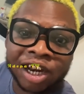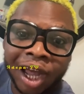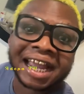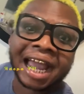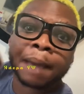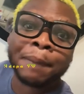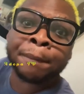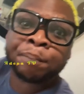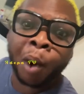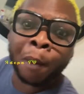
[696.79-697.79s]
Logic, ever
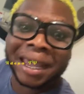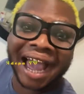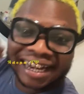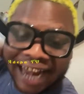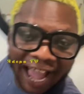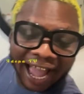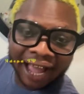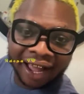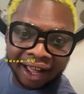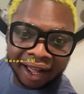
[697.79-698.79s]
brought me and
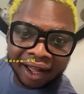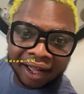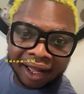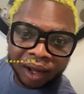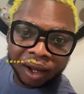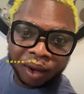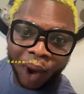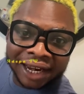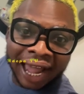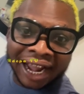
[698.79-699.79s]

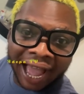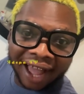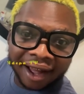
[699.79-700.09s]
why, nigga?